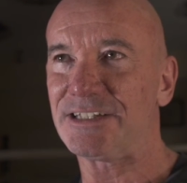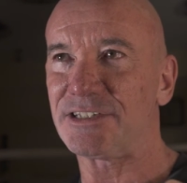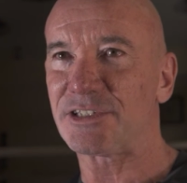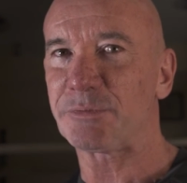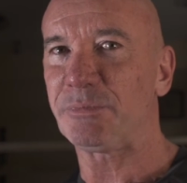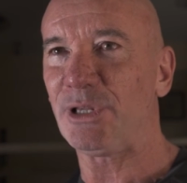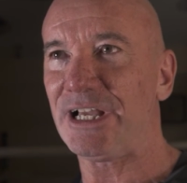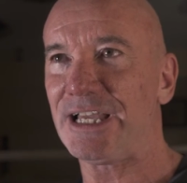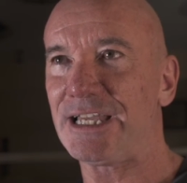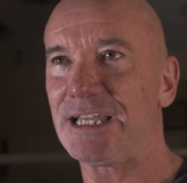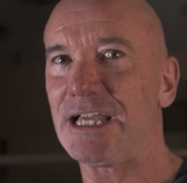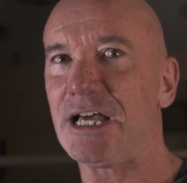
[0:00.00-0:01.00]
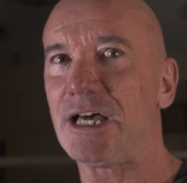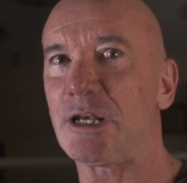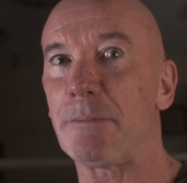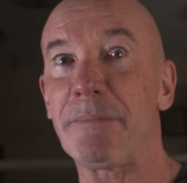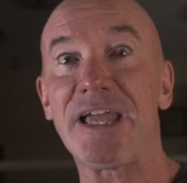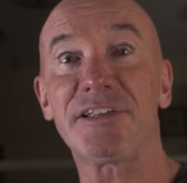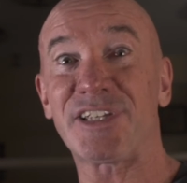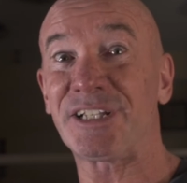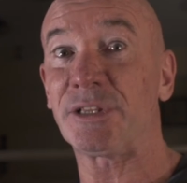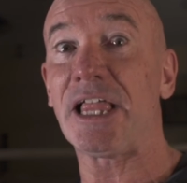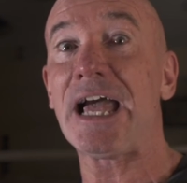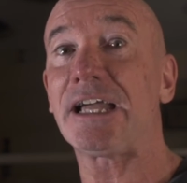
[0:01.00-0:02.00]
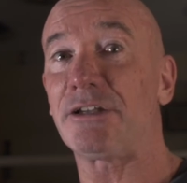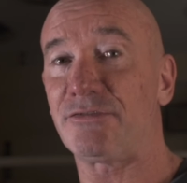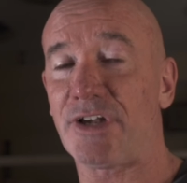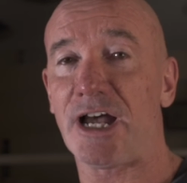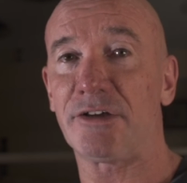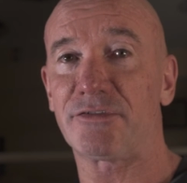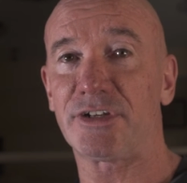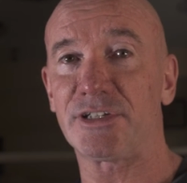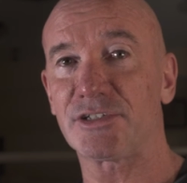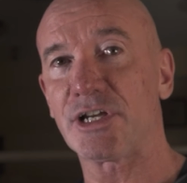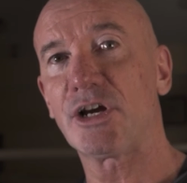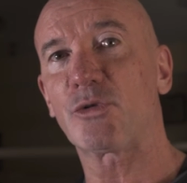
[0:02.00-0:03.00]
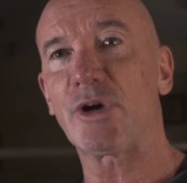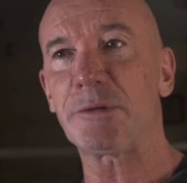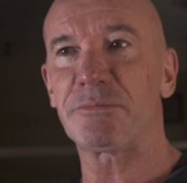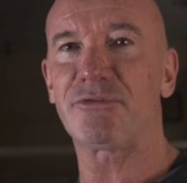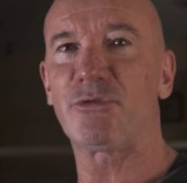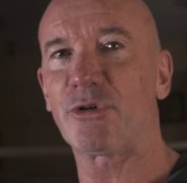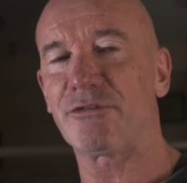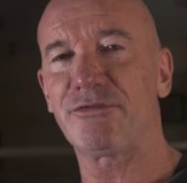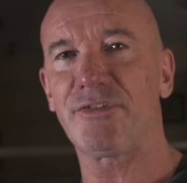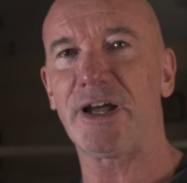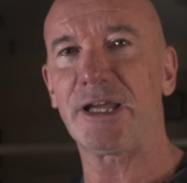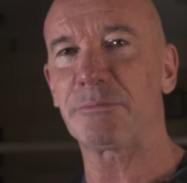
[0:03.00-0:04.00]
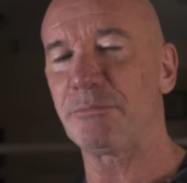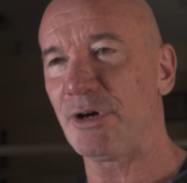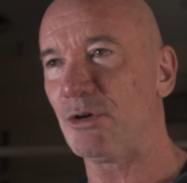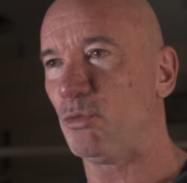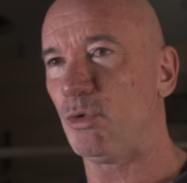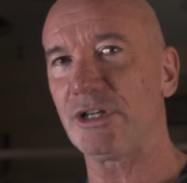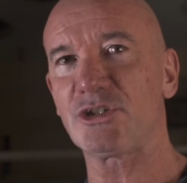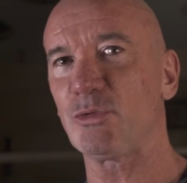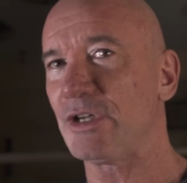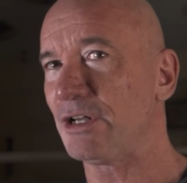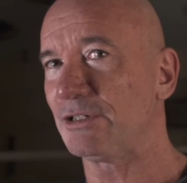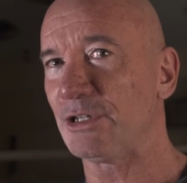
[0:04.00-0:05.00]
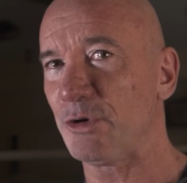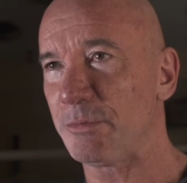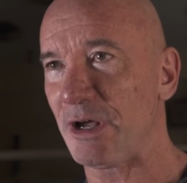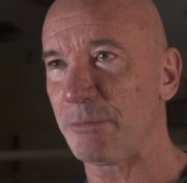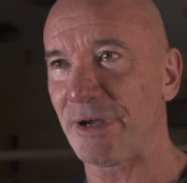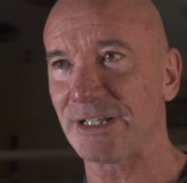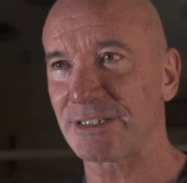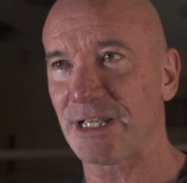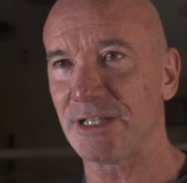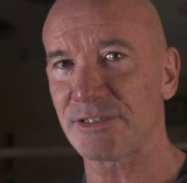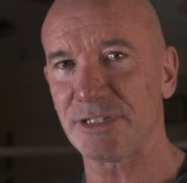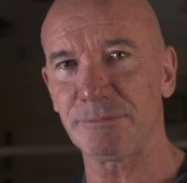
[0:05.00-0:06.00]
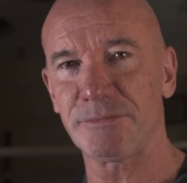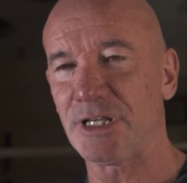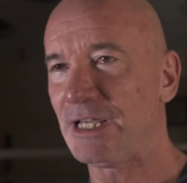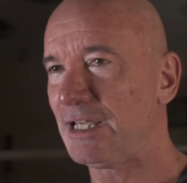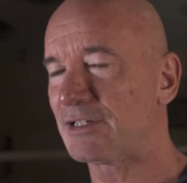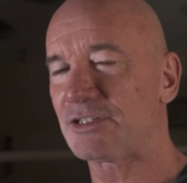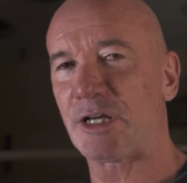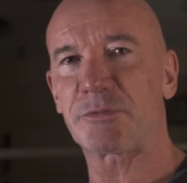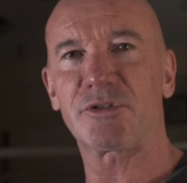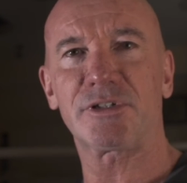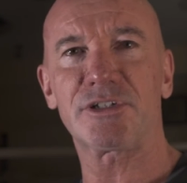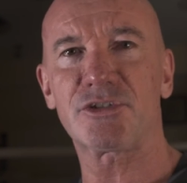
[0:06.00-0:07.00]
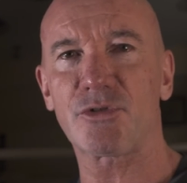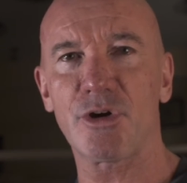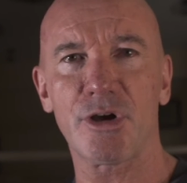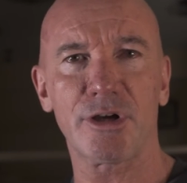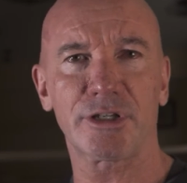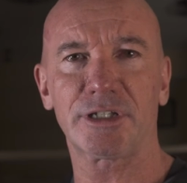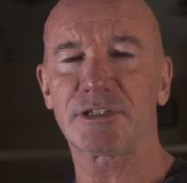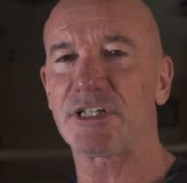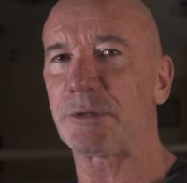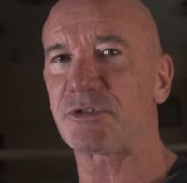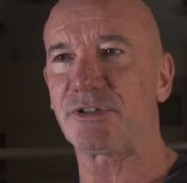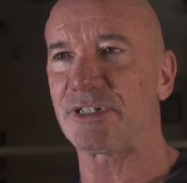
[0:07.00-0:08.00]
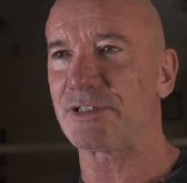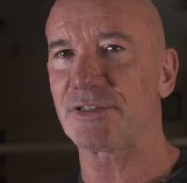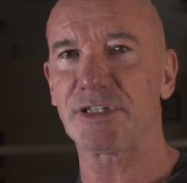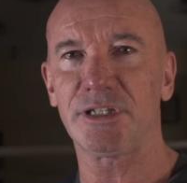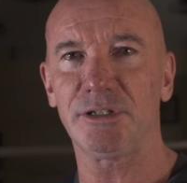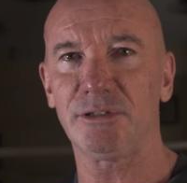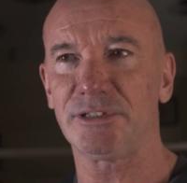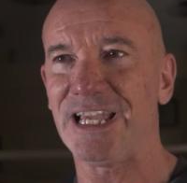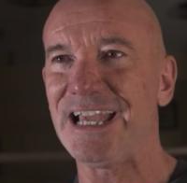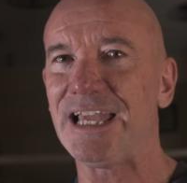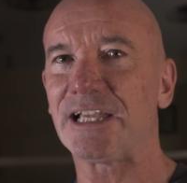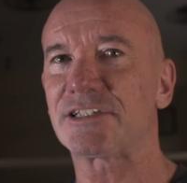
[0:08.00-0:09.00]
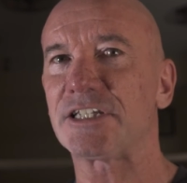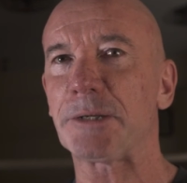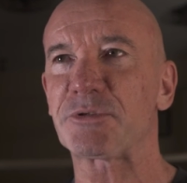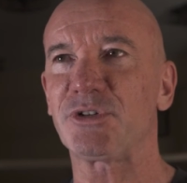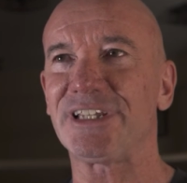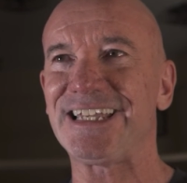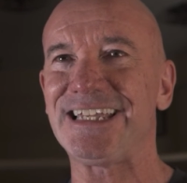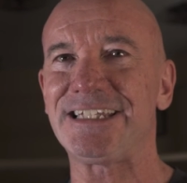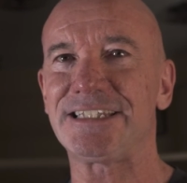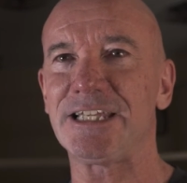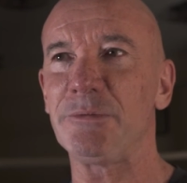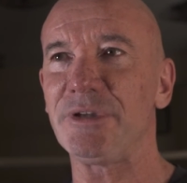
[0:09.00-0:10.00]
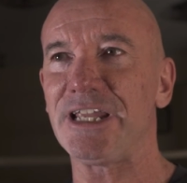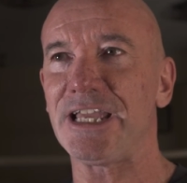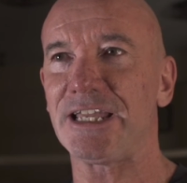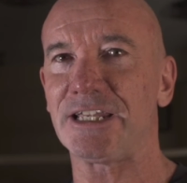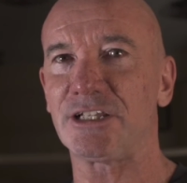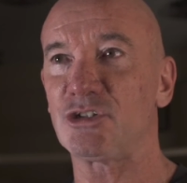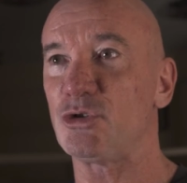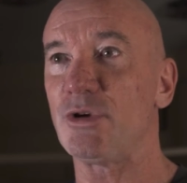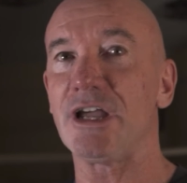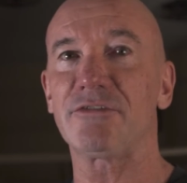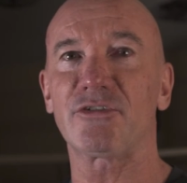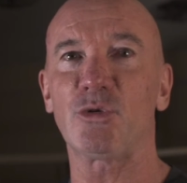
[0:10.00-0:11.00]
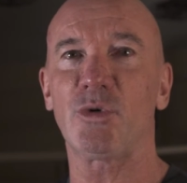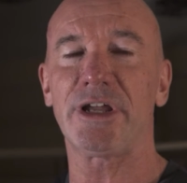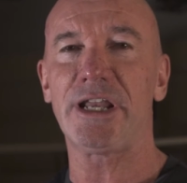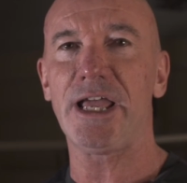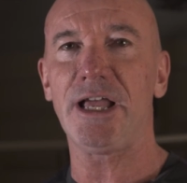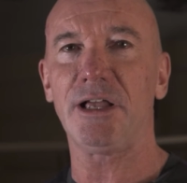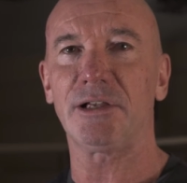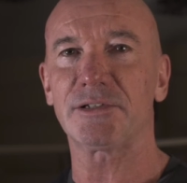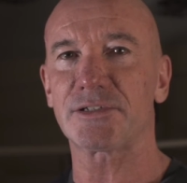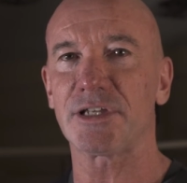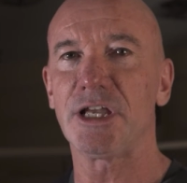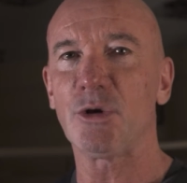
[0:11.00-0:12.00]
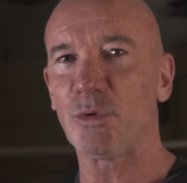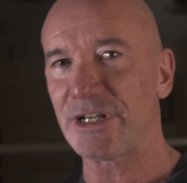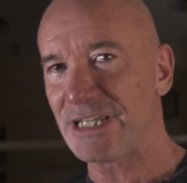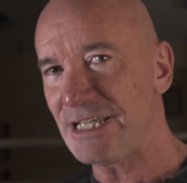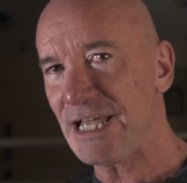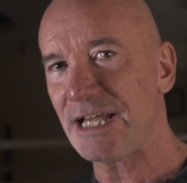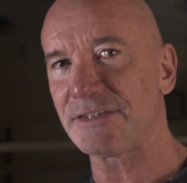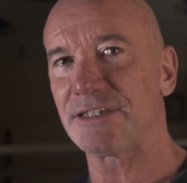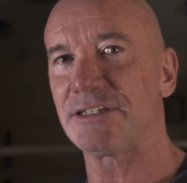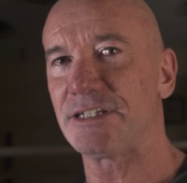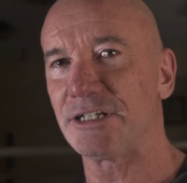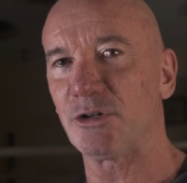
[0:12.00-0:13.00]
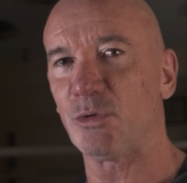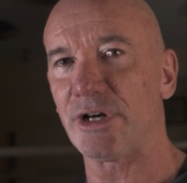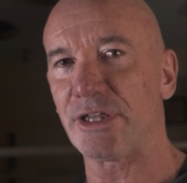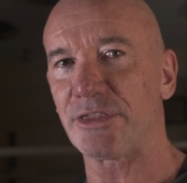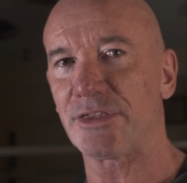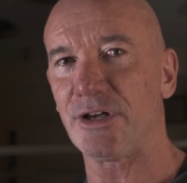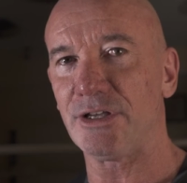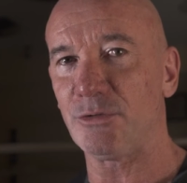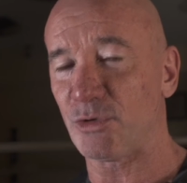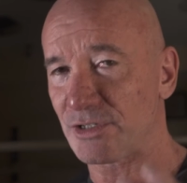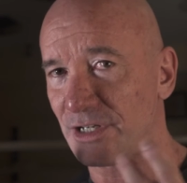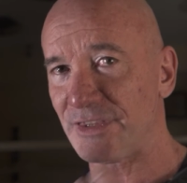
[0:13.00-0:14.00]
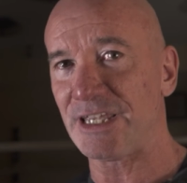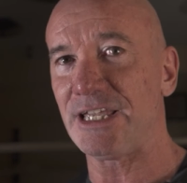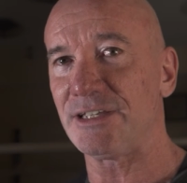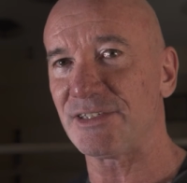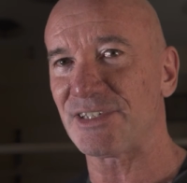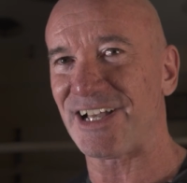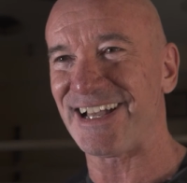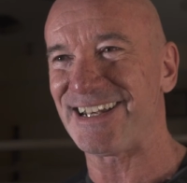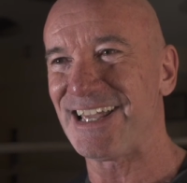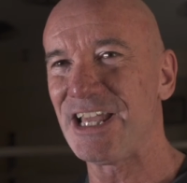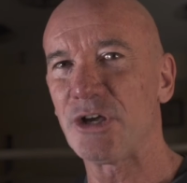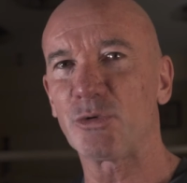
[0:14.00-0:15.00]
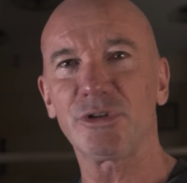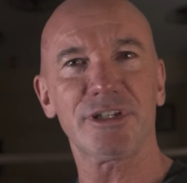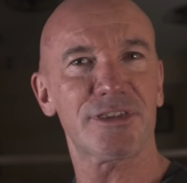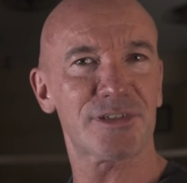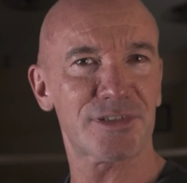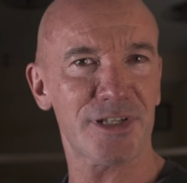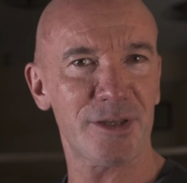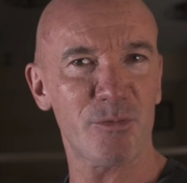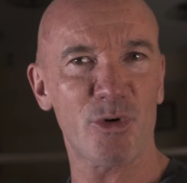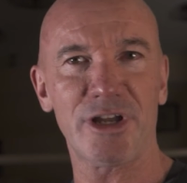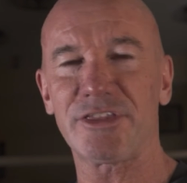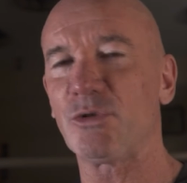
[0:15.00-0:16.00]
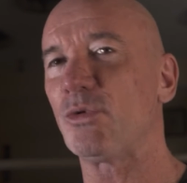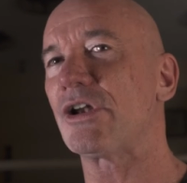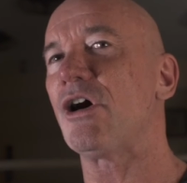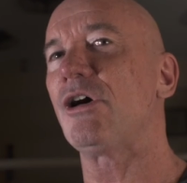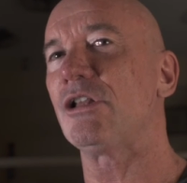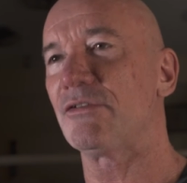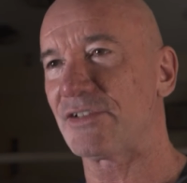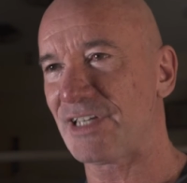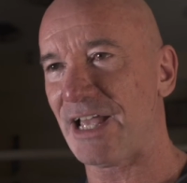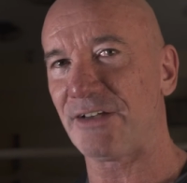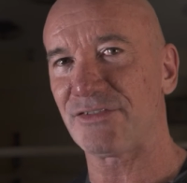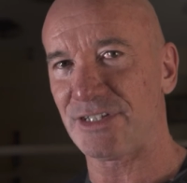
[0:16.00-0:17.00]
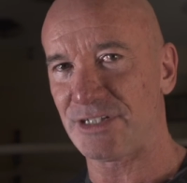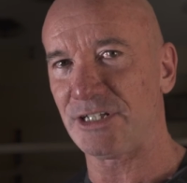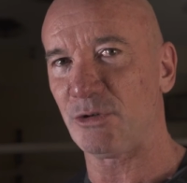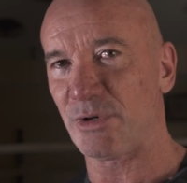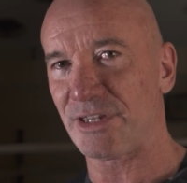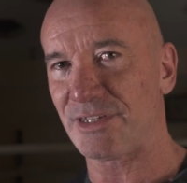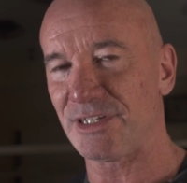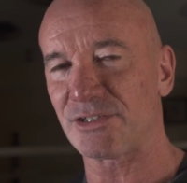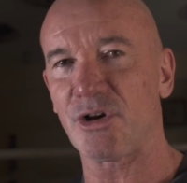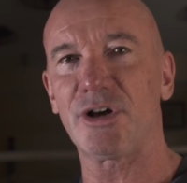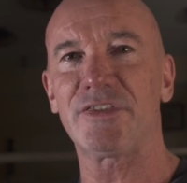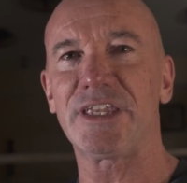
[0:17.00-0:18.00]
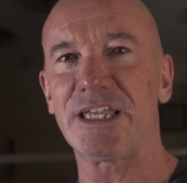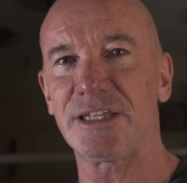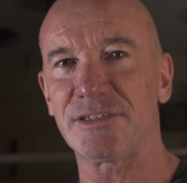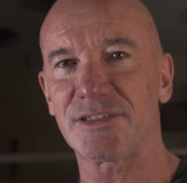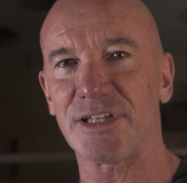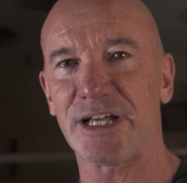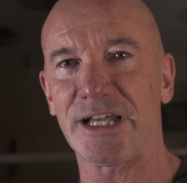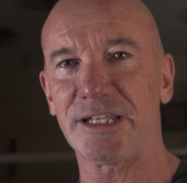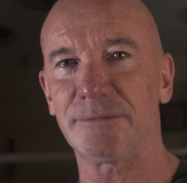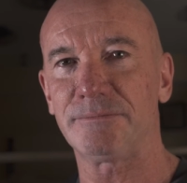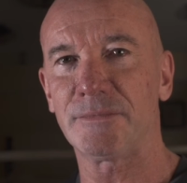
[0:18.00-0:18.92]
display an amazing lack of confidence right before a fight. But what do we all know about Mike Tyson? Exceptionally strong, exceptionally skilled, exceptionally intimidating to everyone else. What he had to deal with was on the inside, really the same way that what all of us have to deal with is on the inside.